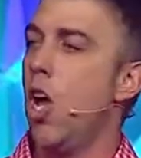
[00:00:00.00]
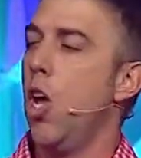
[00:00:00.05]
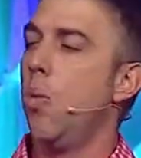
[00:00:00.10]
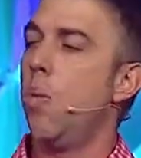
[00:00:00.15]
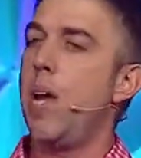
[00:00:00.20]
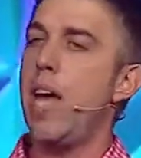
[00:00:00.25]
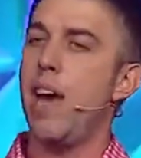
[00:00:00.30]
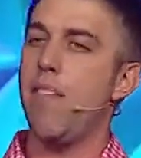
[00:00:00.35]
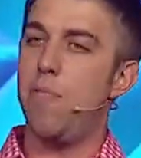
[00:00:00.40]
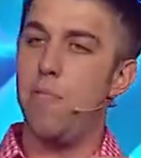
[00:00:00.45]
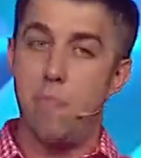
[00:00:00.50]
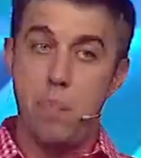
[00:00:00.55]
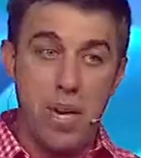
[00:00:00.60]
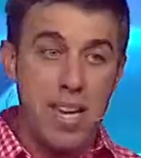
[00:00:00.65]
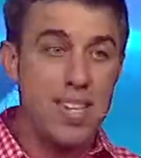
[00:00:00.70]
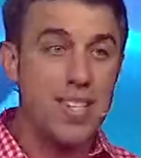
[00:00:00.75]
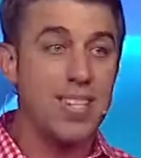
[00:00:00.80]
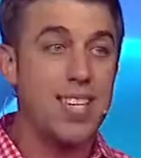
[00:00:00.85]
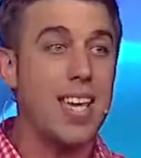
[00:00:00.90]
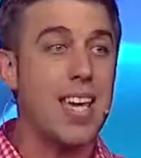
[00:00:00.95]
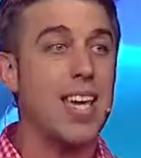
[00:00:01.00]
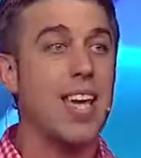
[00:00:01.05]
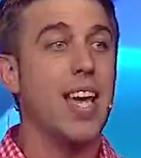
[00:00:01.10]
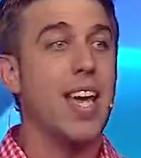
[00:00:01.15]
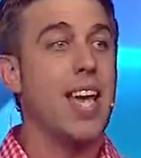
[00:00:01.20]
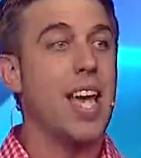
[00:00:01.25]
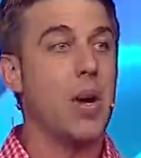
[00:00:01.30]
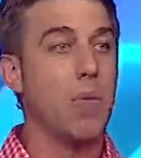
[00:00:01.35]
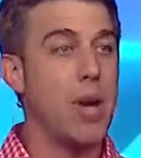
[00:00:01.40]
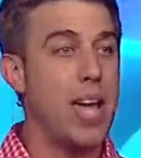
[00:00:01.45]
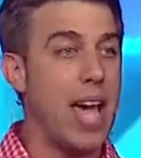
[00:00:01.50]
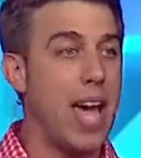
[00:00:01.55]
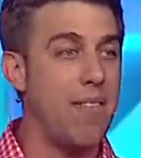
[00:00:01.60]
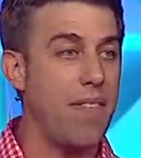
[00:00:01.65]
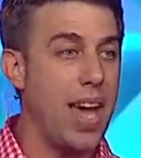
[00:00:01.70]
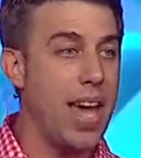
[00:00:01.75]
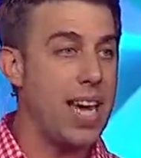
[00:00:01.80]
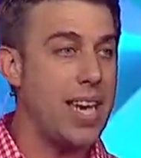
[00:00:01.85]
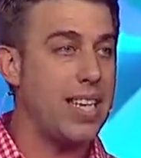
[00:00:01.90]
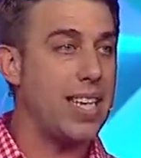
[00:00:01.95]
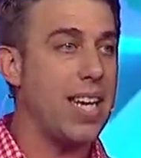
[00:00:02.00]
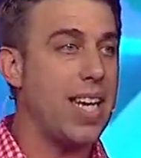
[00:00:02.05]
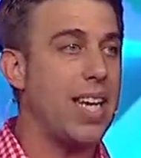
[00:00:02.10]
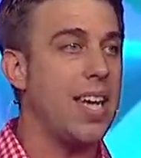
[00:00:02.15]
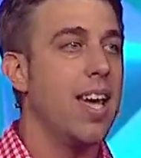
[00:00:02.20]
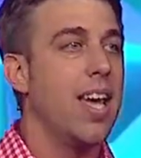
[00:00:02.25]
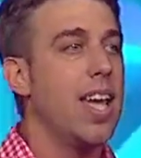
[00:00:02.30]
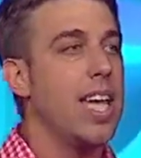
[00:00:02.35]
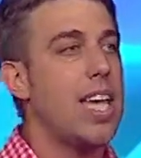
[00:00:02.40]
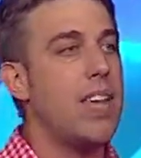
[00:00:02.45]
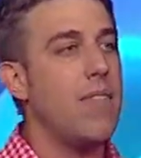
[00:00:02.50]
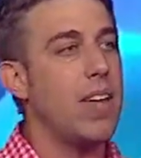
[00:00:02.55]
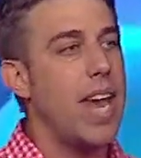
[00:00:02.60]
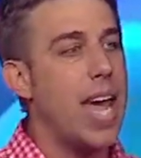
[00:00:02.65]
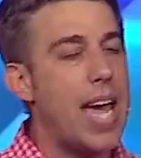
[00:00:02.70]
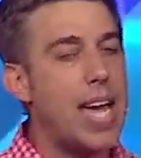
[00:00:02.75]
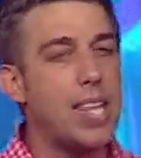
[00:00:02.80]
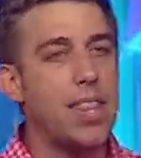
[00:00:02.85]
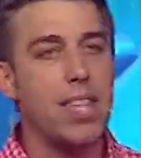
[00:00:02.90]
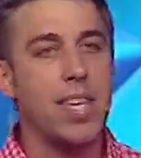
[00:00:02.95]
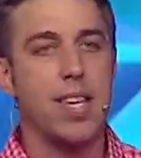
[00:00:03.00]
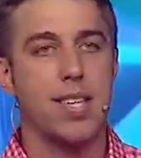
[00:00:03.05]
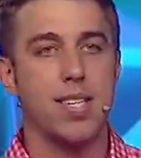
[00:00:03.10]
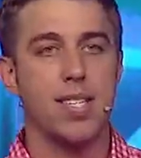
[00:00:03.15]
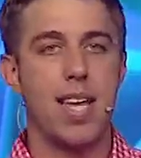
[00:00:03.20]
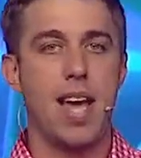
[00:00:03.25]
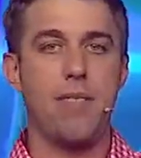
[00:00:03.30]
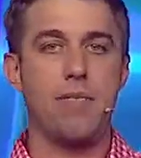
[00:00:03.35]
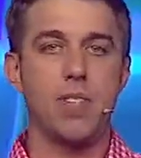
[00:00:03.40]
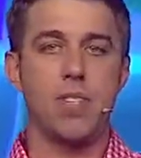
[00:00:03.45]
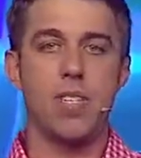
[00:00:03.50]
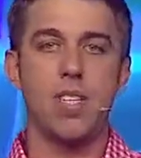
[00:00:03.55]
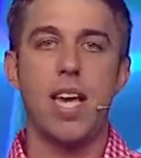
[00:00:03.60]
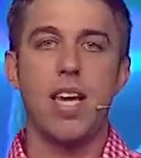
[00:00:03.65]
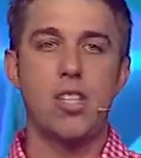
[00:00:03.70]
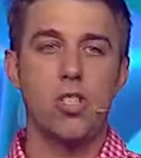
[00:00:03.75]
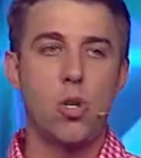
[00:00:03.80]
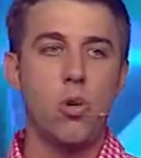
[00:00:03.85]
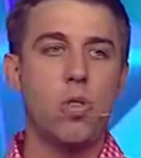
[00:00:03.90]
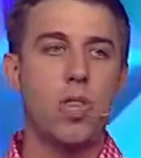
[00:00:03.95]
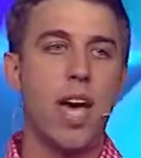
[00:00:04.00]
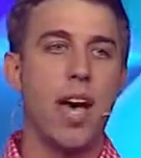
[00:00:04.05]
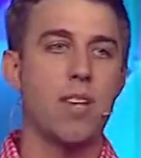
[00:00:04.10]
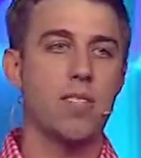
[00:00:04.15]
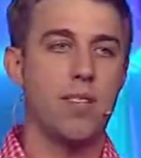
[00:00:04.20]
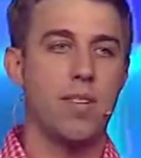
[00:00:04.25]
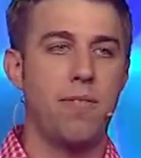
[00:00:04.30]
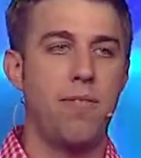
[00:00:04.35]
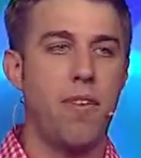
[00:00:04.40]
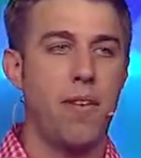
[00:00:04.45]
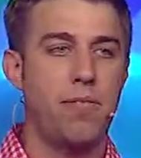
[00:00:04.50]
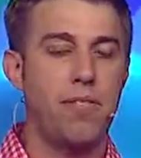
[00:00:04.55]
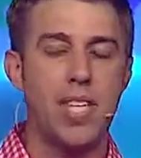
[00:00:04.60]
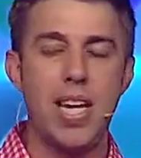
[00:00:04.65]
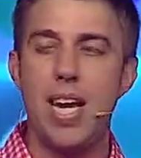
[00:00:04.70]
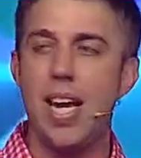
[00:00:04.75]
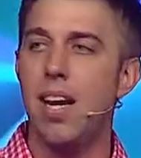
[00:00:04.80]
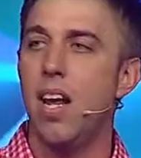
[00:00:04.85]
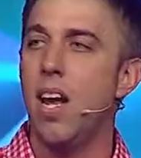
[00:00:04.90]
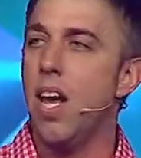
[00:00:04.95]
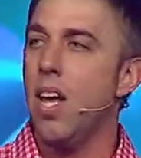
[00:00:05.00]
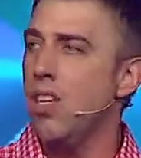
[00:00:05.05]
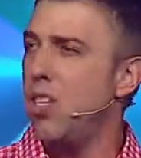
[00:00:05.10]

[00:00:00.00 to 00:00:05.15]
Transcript: We have BC and we have AD. Even atheists have to say 2015.